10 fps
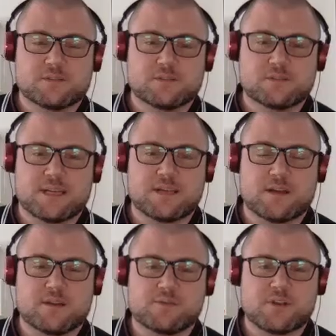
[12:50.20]
and
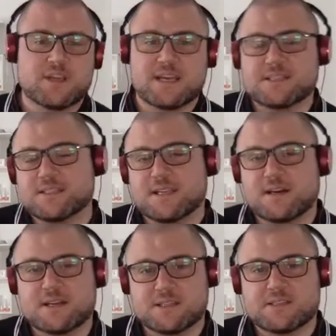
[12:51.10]
it was only yesterday
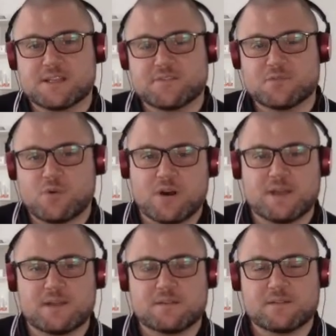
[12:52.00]
I discovered
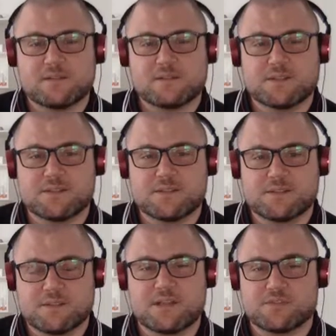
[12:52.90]
why. It
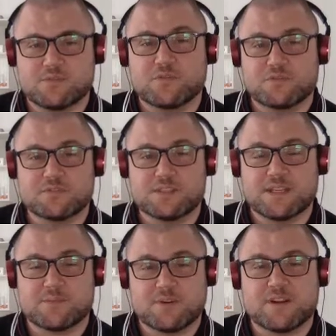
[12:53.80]
sounds awful to
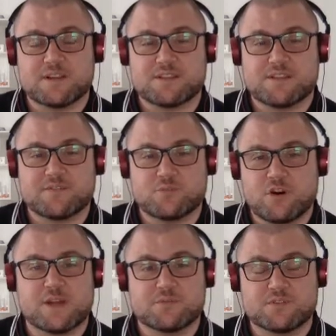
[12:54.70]
say this, but I only discovered
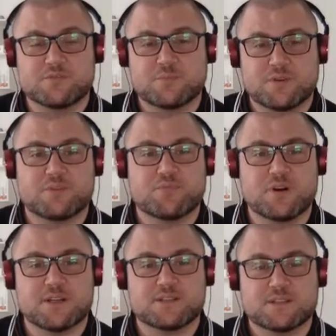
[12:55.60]
why it was called the Booker
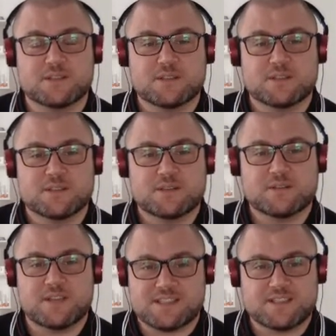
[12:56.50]
Prize
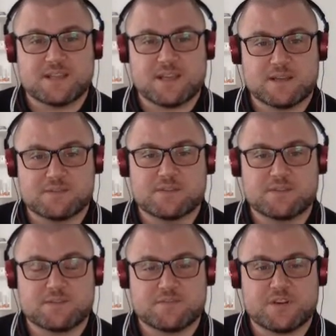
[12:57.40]
yesterday. That was the
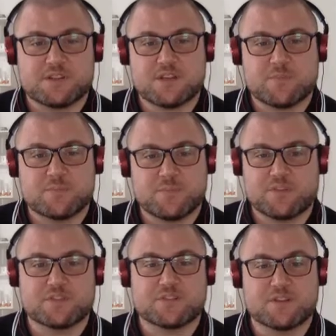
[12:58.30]
first time I'd
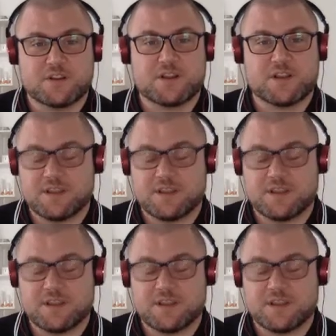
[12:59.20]
bothered to look at